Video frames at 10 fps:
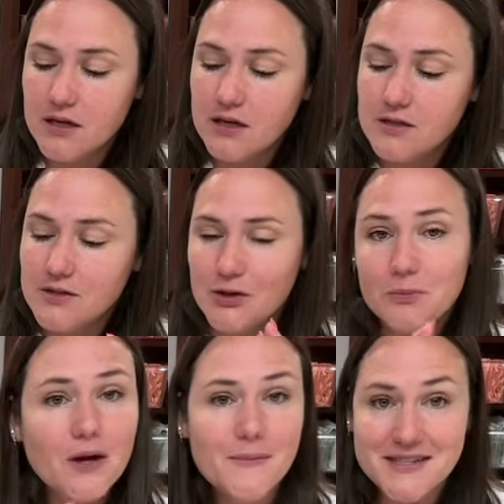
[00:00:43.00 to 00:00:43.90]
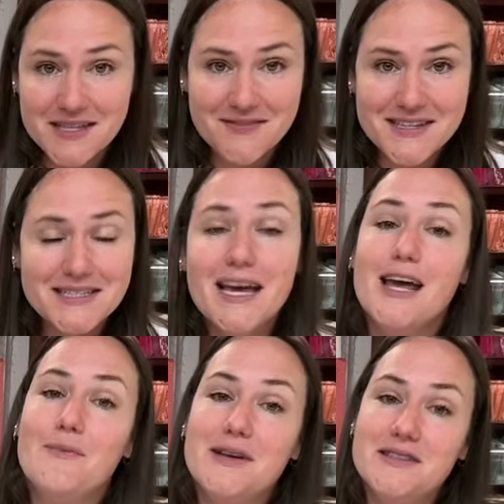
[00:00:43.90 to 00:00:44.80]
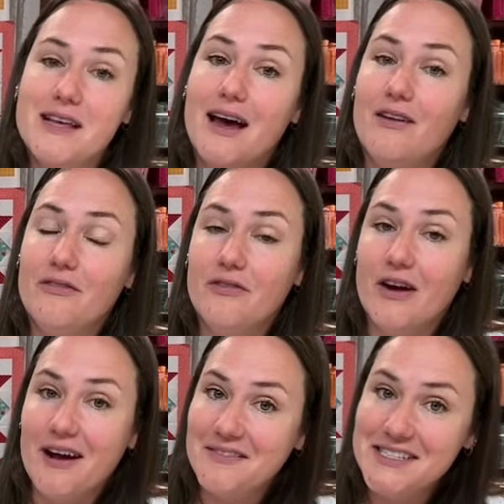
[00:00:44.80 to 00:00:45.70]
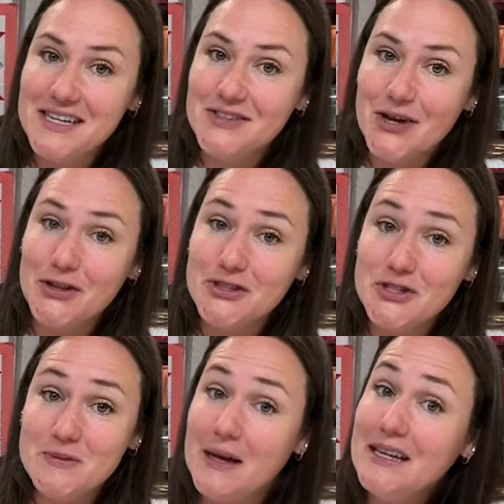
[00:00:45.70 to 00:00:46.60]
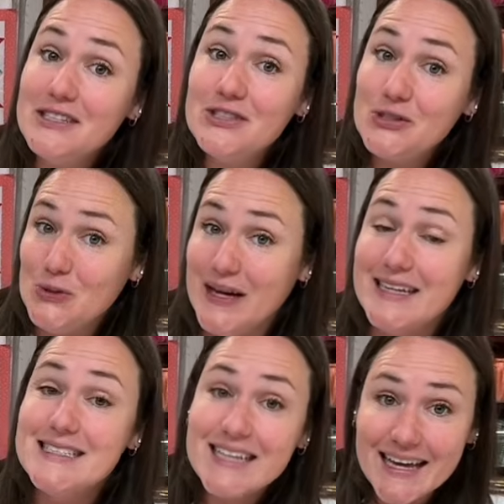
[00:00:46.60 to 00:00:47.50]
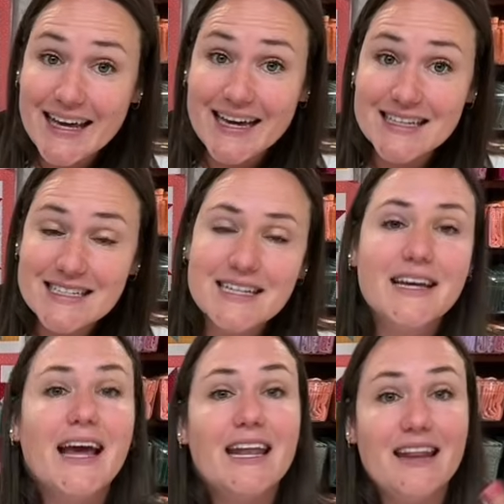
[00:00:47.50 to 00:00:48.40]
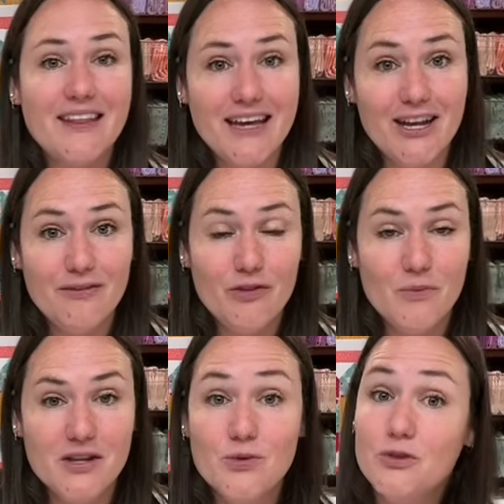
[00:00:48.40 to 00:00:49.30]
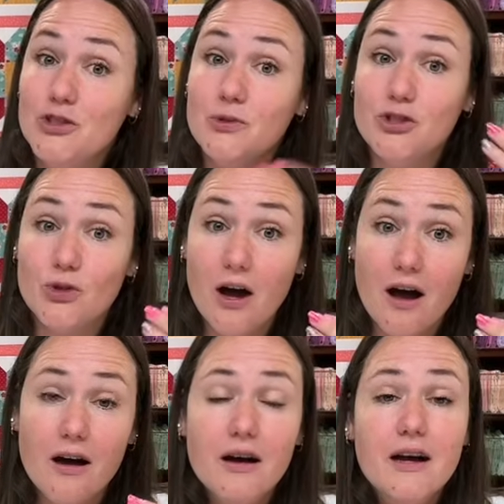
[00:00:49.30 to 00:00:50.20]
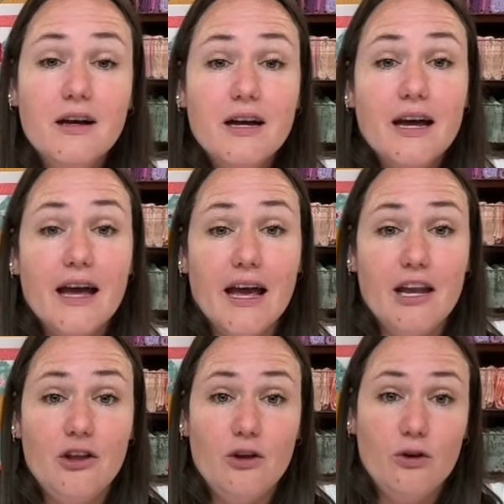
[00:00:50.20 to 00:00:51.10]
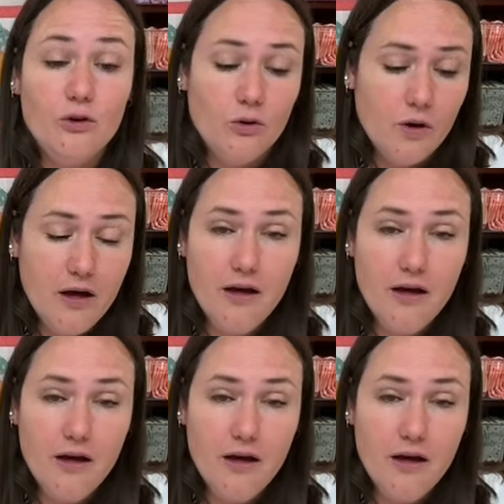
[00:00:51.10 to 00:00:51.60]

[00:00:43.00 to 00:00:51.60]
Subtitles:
So the premise of this game is that for every $10 you spend, you get a ticket, and at the end of the month, we'll do a draw, and you